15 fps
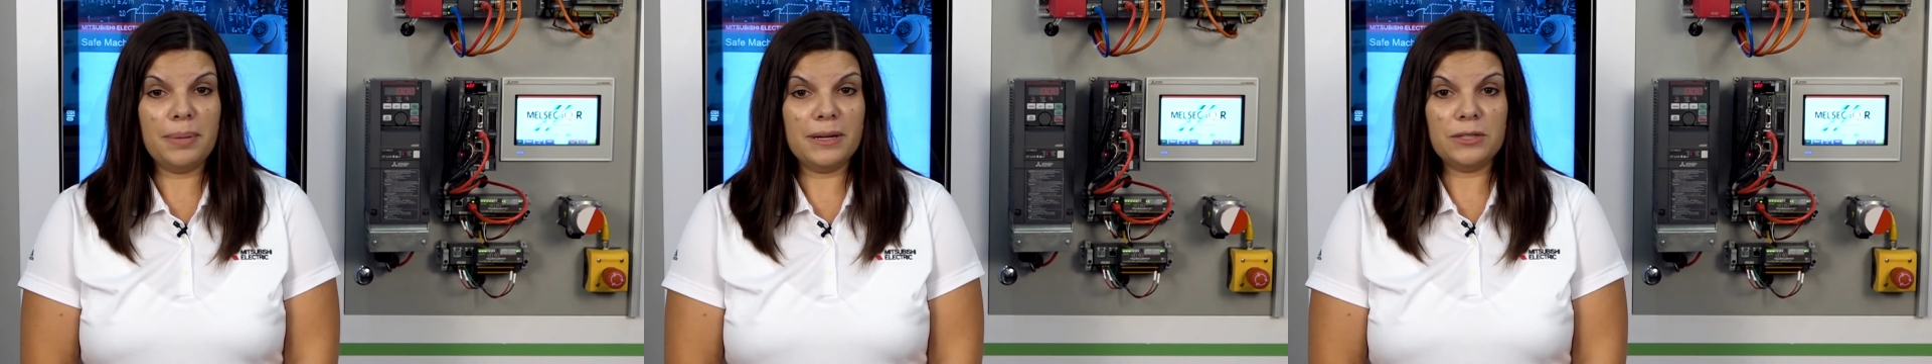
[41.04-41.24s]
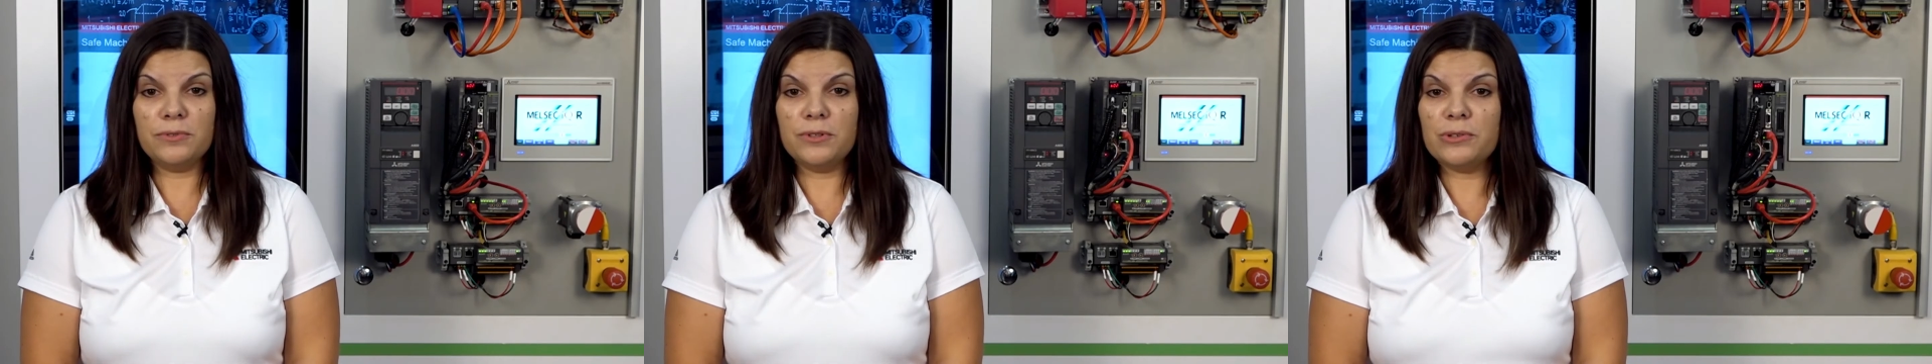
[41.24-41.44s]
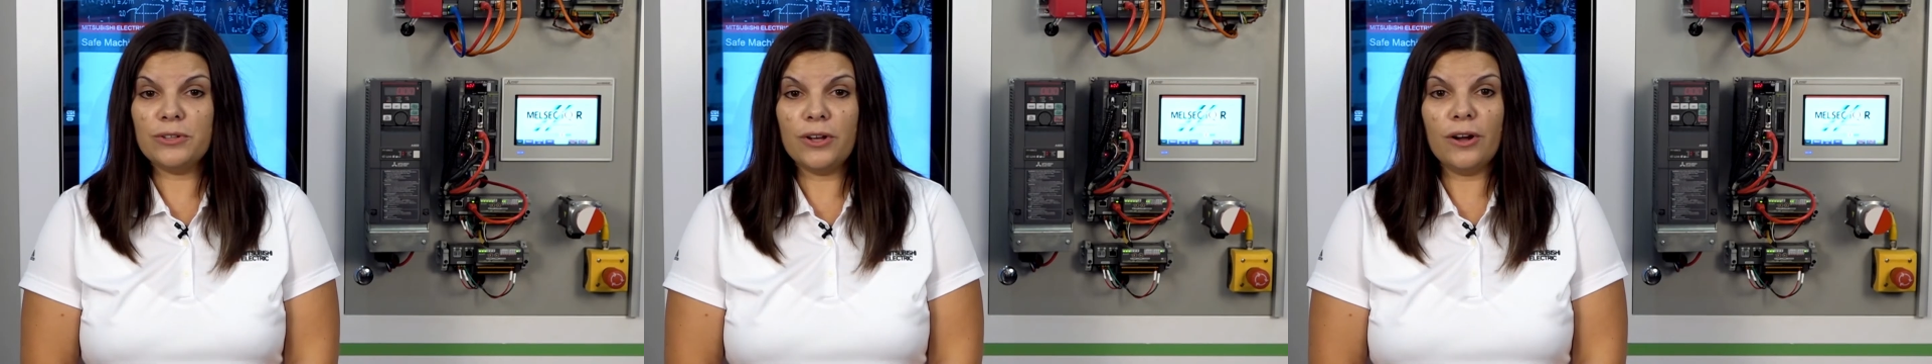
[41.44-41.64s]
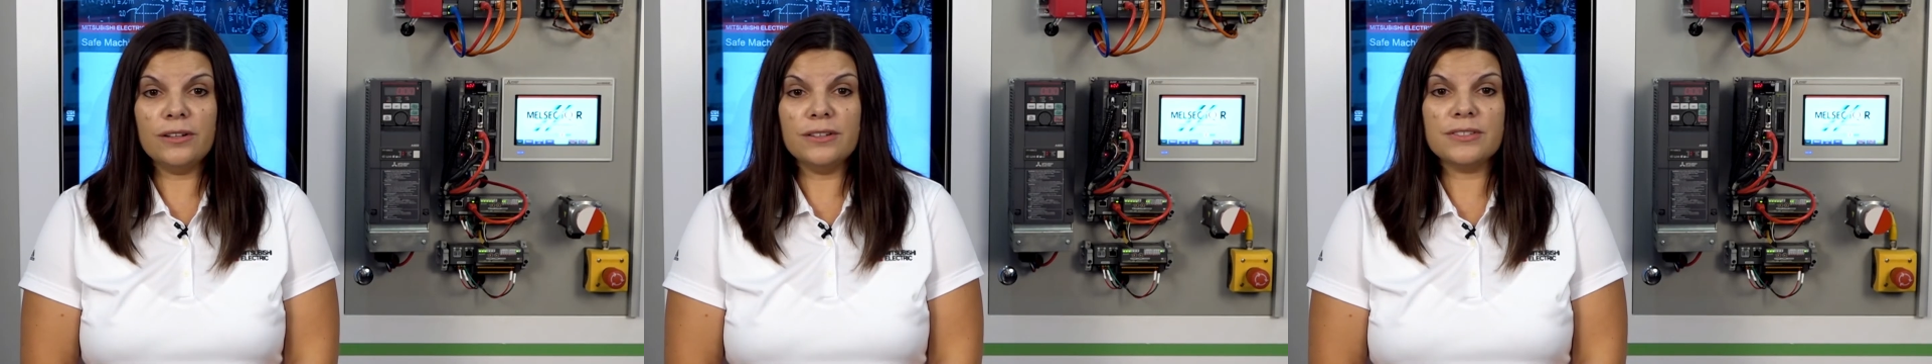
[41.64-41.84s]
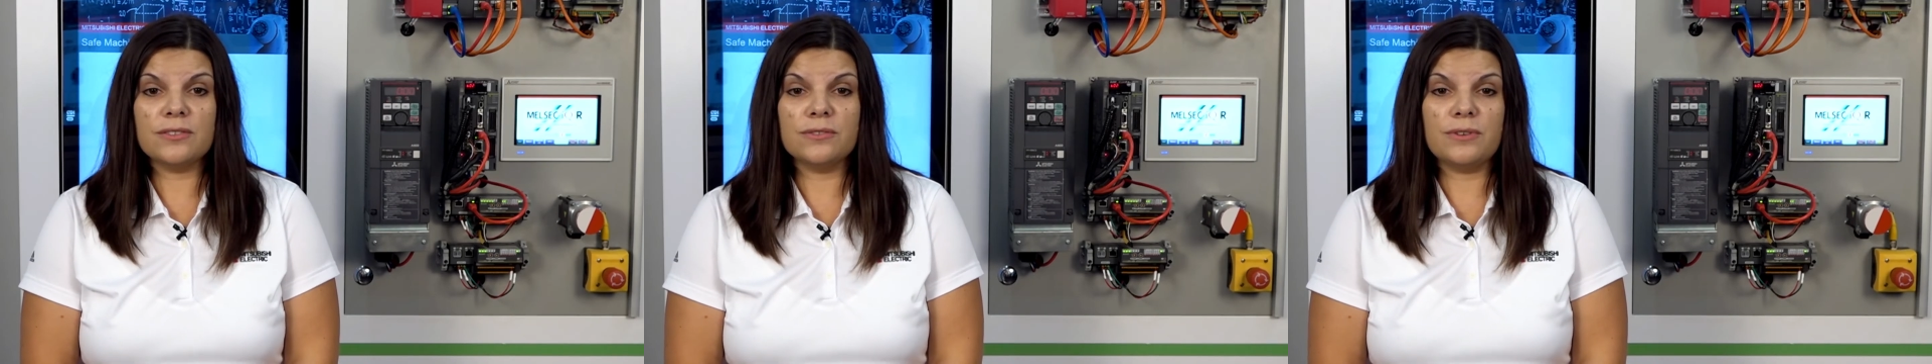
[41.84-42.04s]
But we will
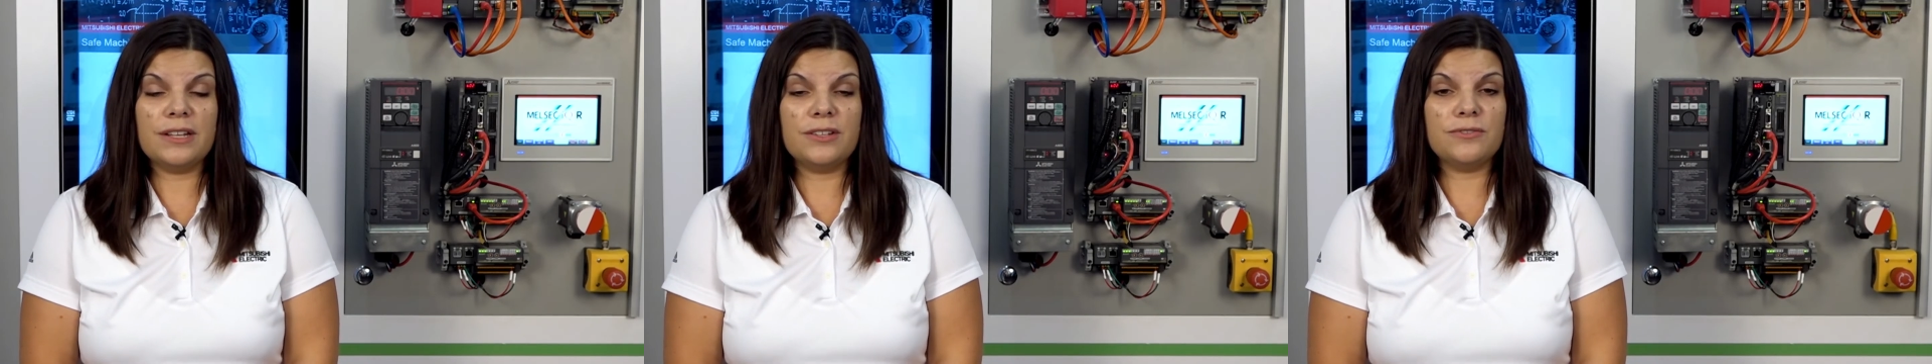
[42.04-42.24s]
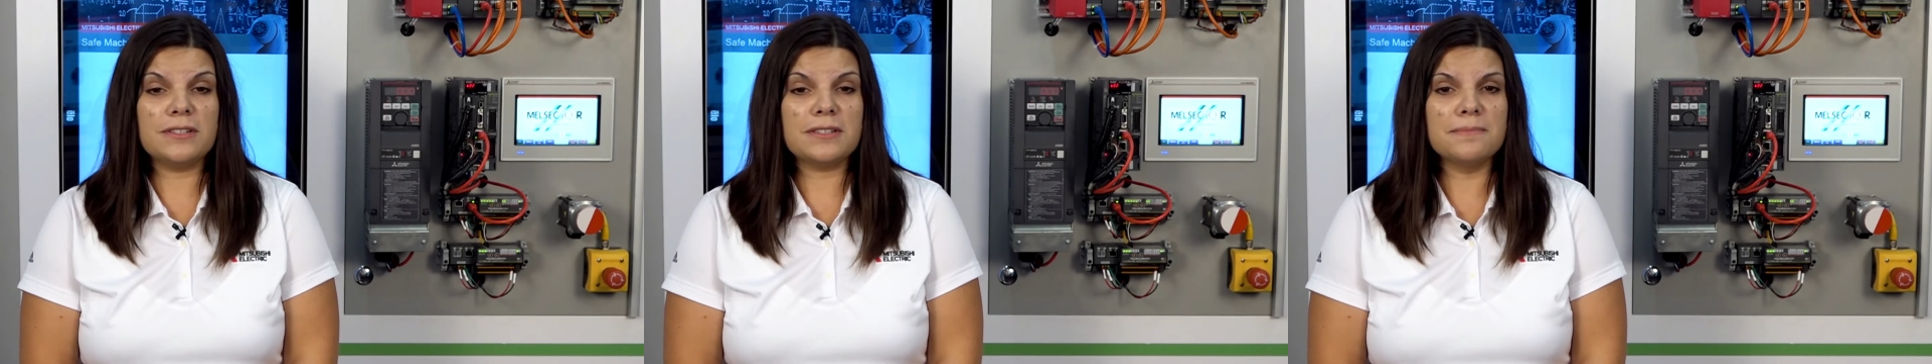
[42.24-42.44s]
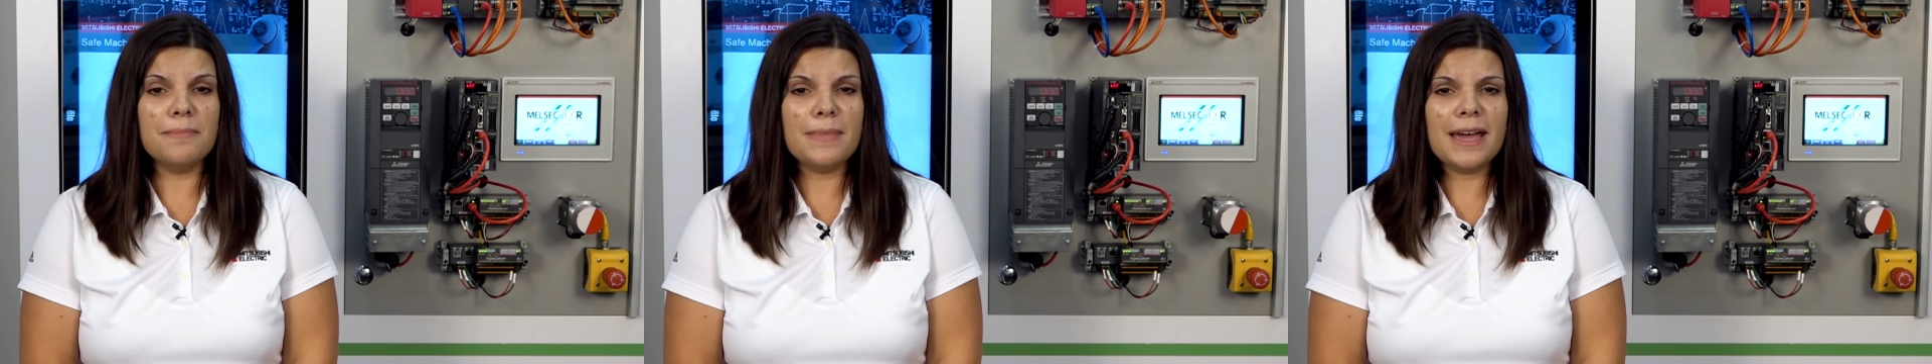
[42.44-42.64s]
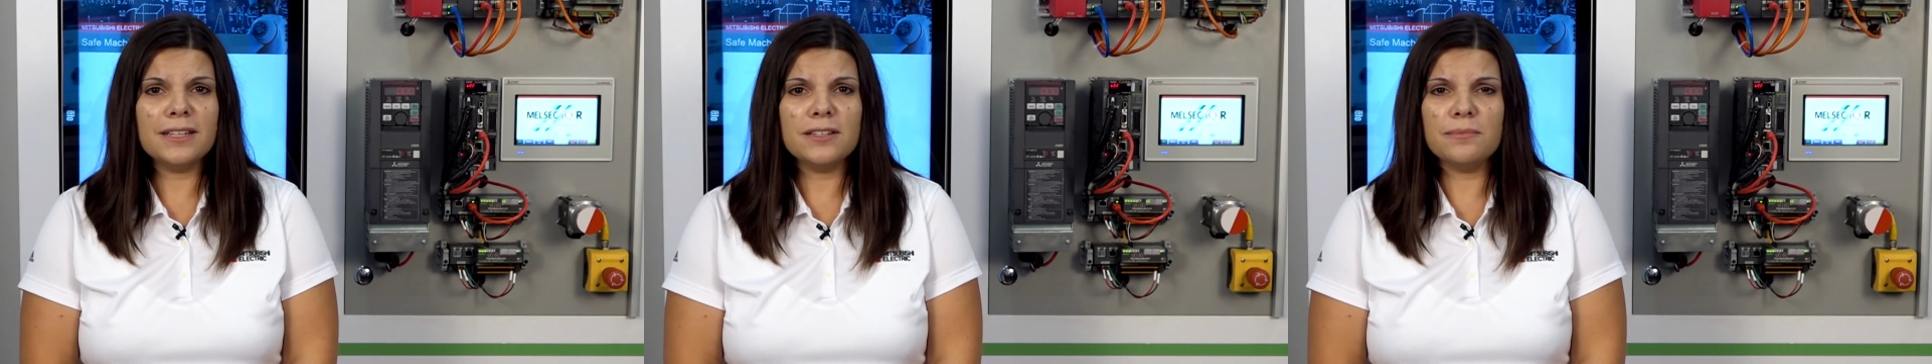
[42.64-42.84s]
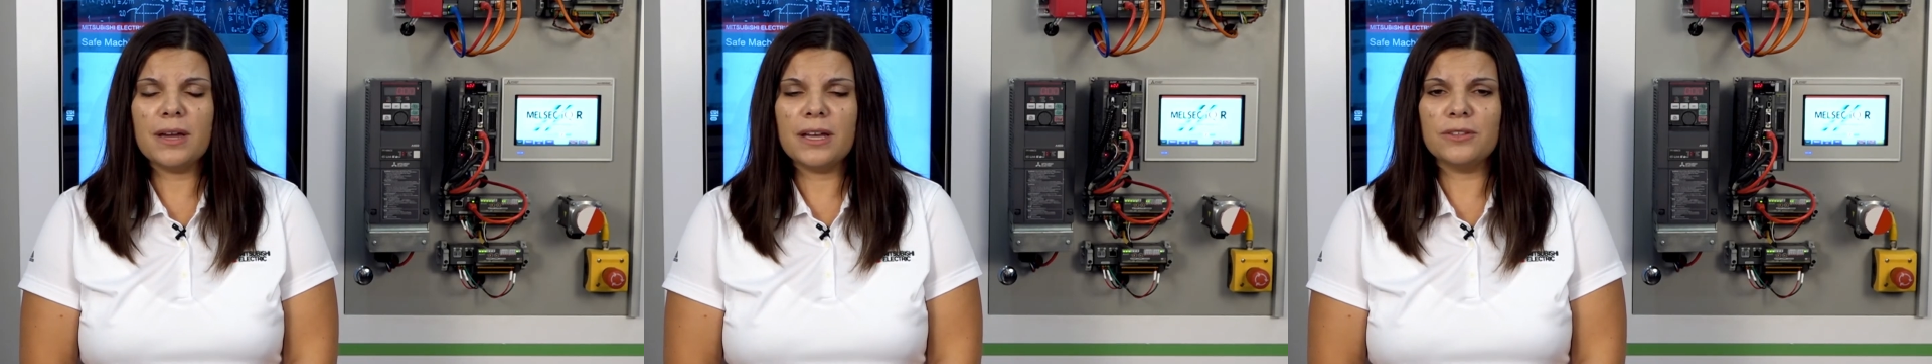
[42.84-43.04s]
also address
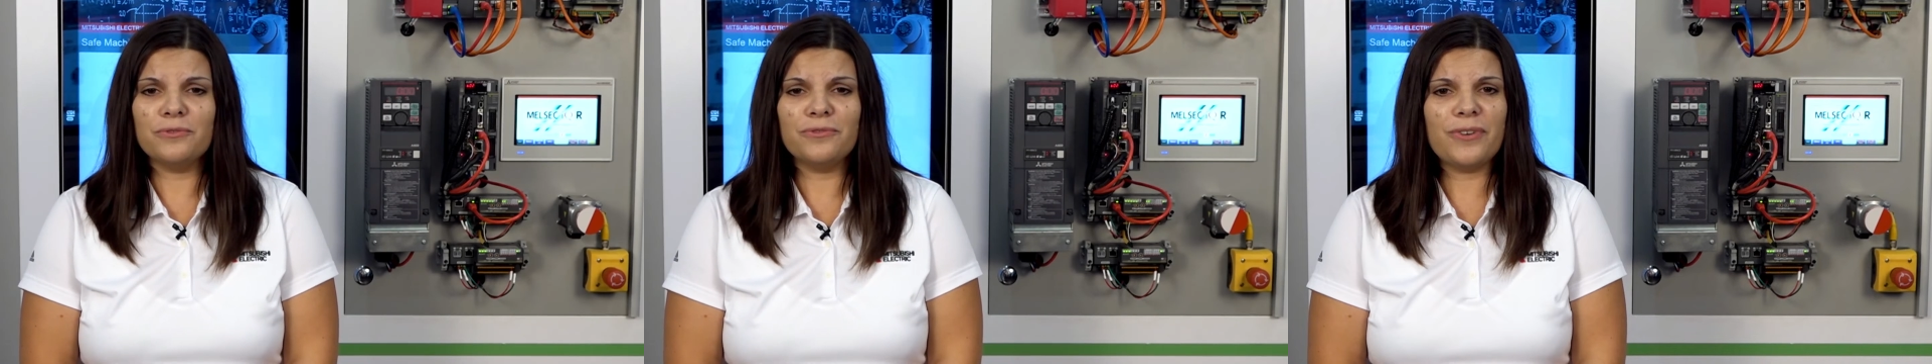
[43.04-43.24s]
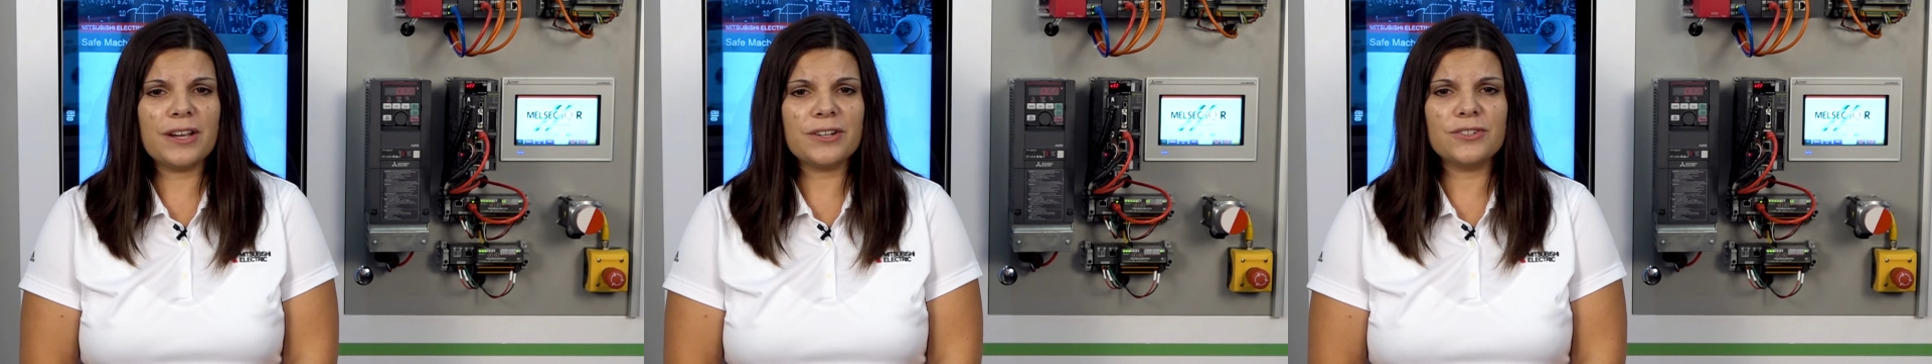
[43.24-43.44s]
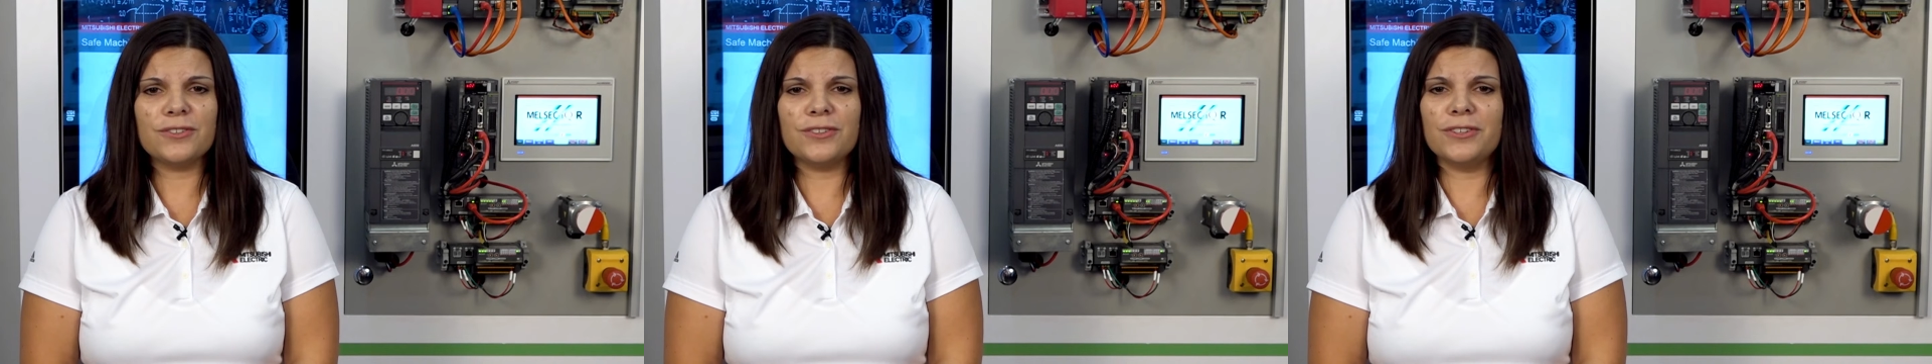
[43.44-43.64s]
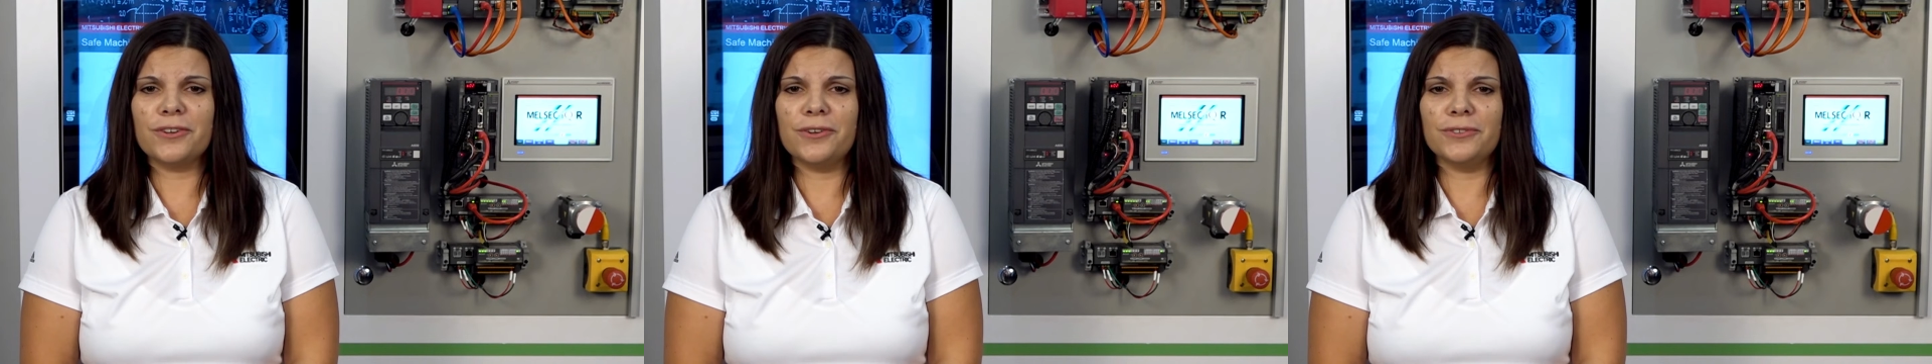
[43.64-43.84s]
many manufacturer